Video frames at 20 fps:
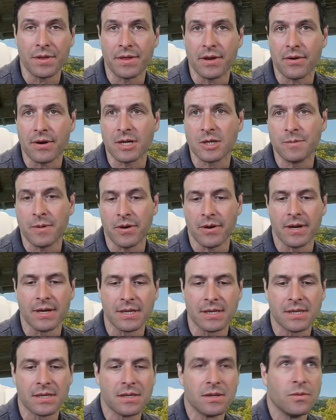their
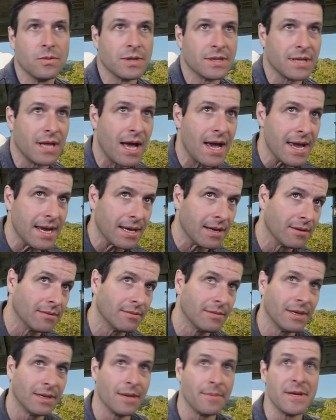experience was like.
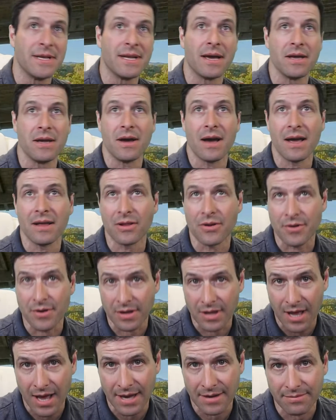And let me tell you, I learned a
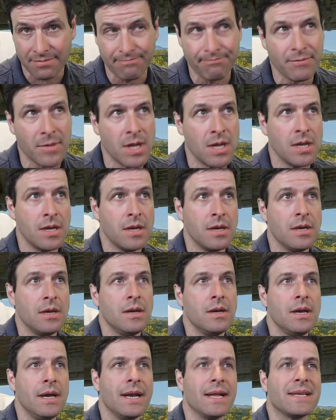lot.
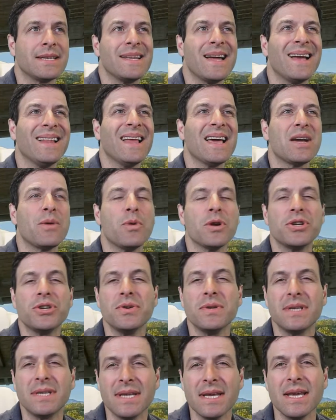And it's not like what
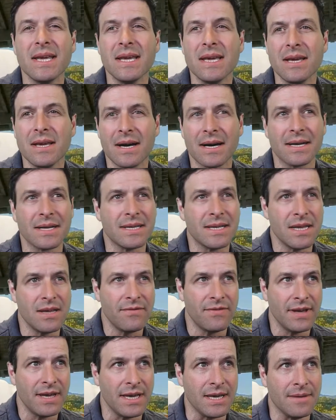you see on
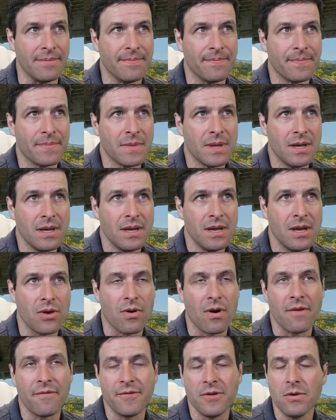TV. Here
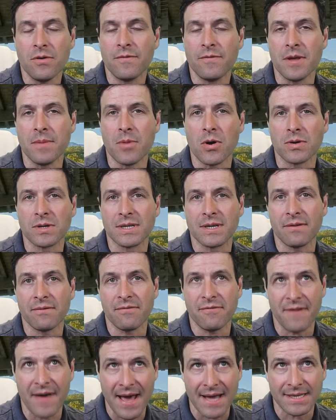are a few of the most
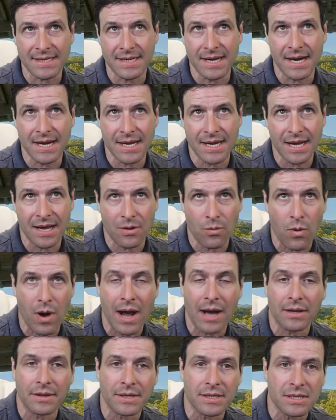fascinating and
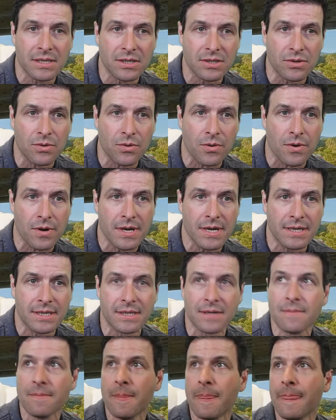wildest
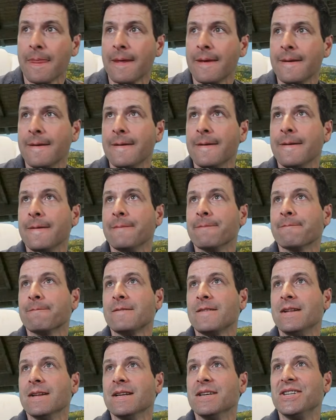stories.
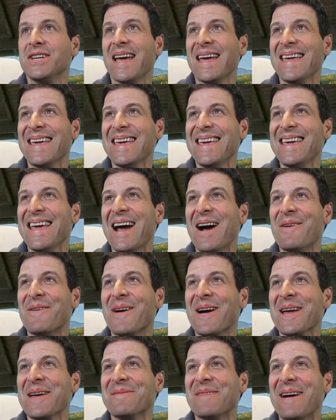J.E., how
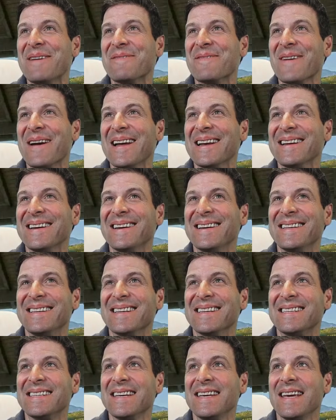are you, my friend? Good
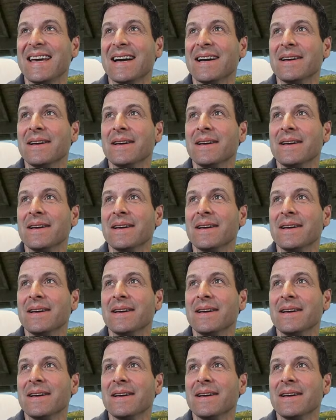to see you.